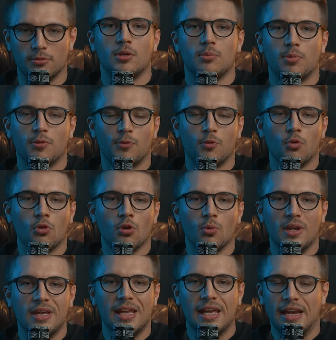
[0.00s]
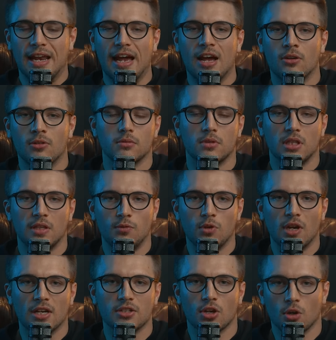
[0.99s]
Before we head out, if you
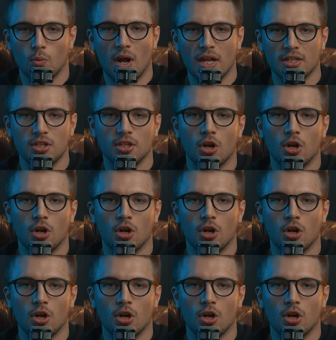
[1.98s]
guys are watching